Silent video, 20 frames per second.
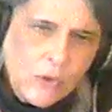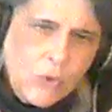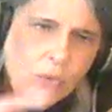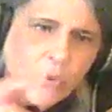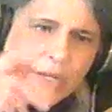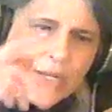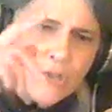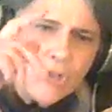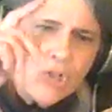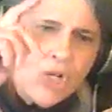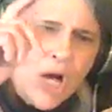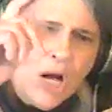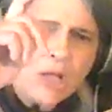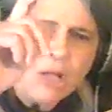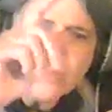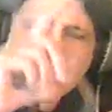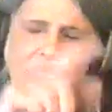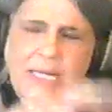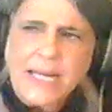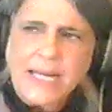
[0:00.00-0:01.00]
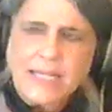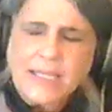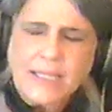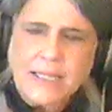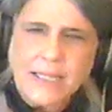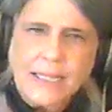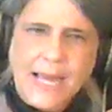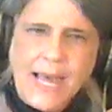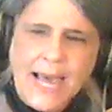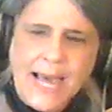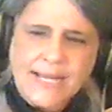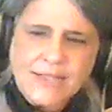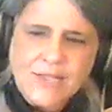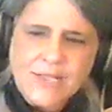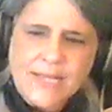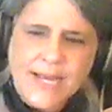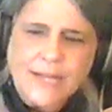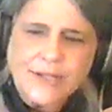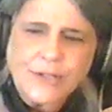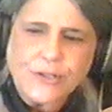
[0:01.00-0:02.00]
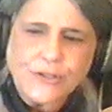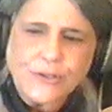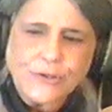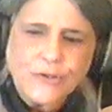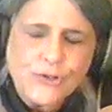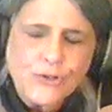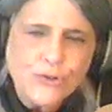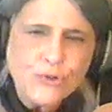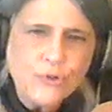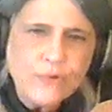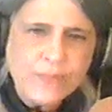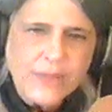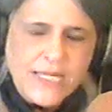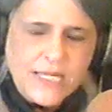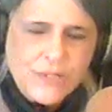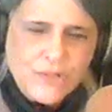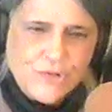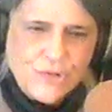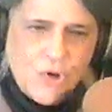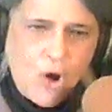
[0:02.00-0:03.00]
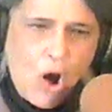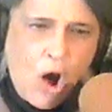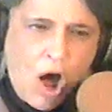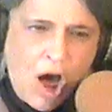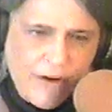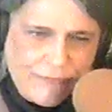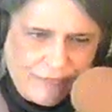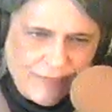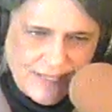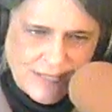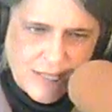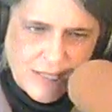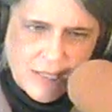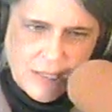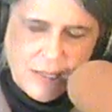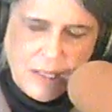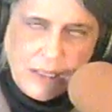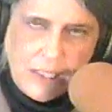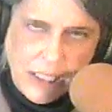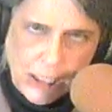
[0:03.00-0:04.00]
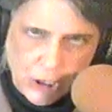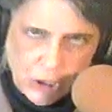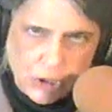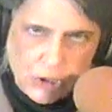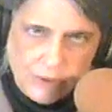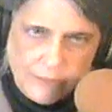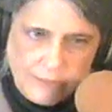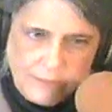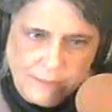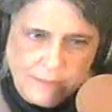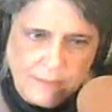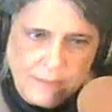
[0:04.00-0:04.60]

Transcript: which culminated at Senator Toomey's office here,